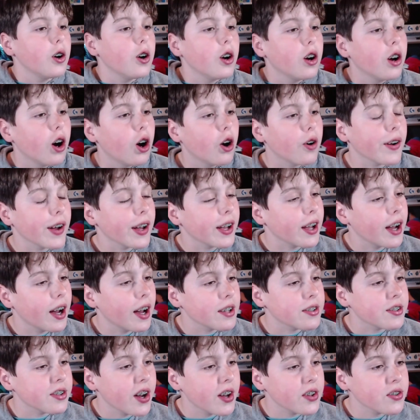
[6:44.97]
Okay
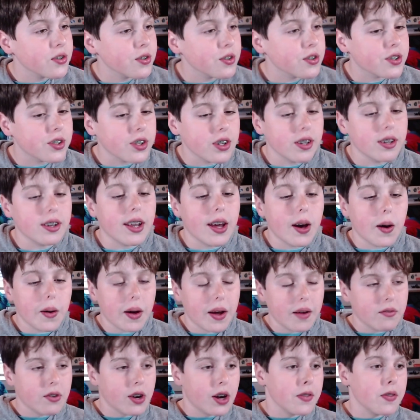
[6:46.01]
guys, as you can see, now
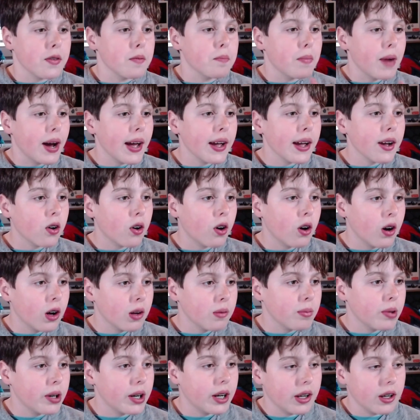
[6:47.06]
I've got the mic on
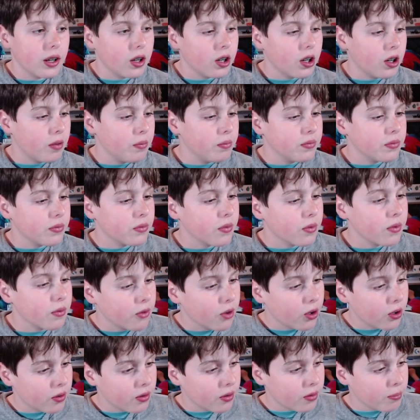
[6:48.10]
my
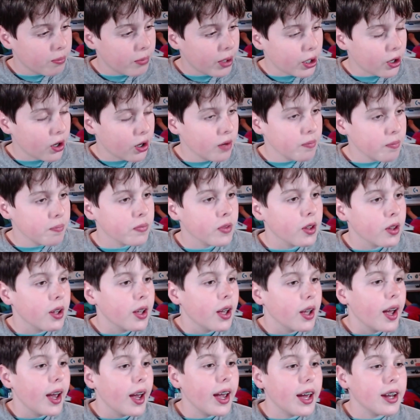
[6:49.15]
mic arm,
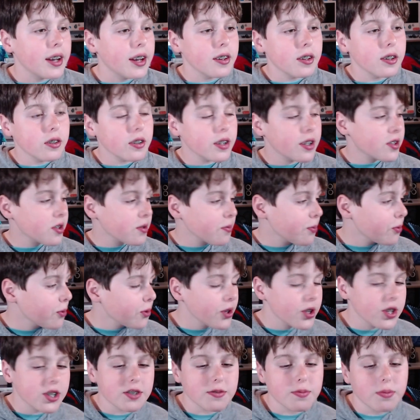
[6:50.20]
and it's a
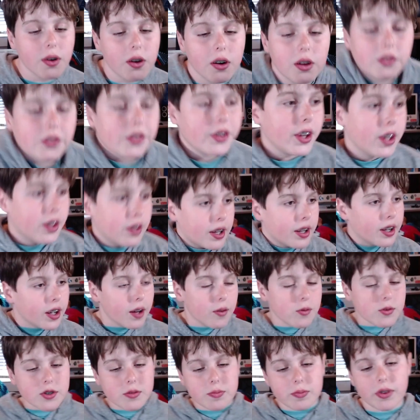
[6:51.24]
pretty small thing. Like, I
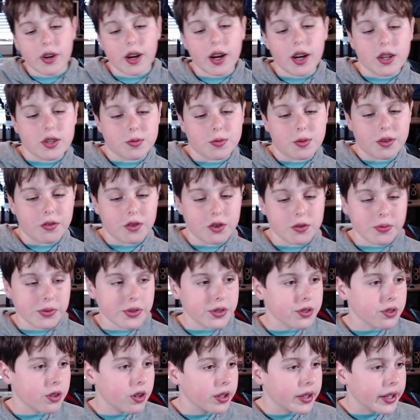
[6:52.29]
was surprised when I first put
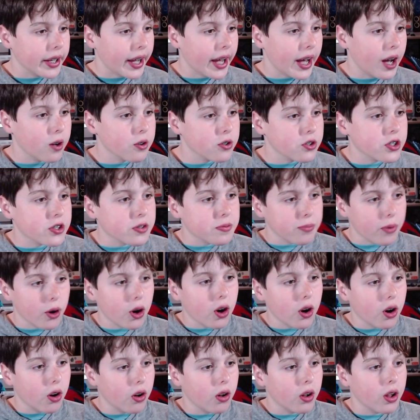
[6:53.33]
this on, like how
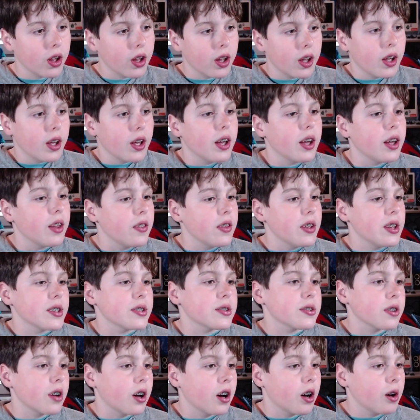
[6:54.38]
small this
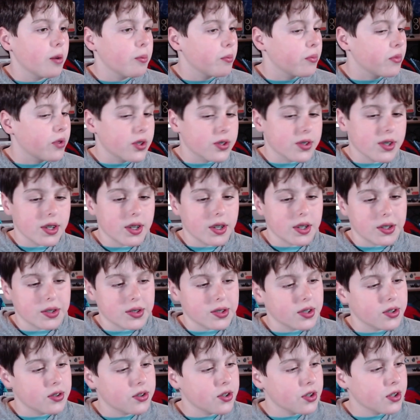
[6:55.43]
is.
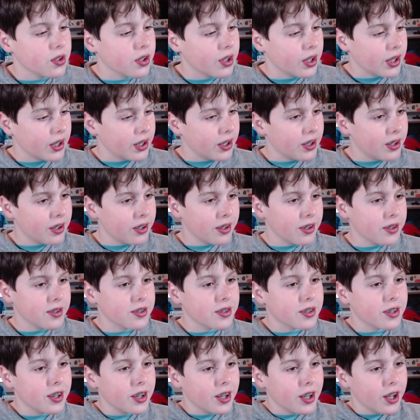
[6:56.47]
It's just like, it's
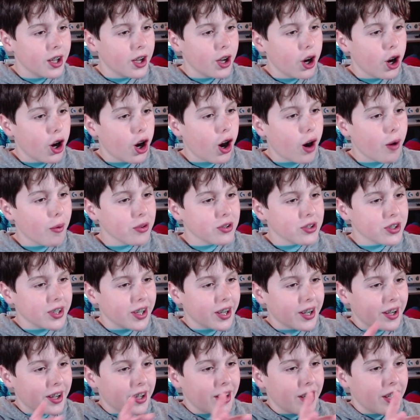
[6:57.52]
almost
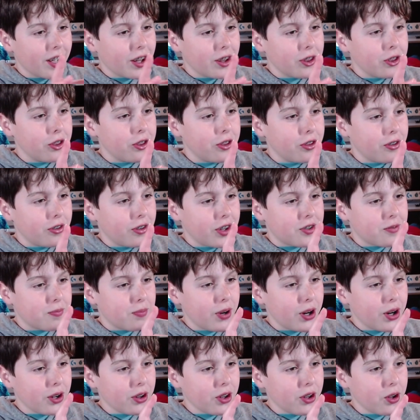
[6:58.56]
like it's
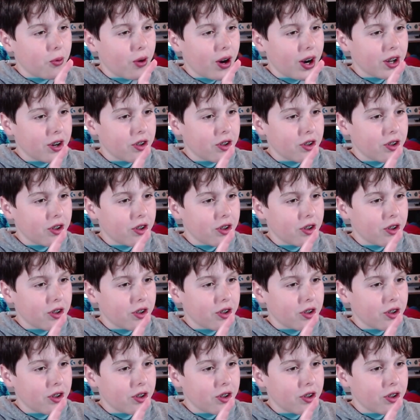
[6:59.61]
barely wider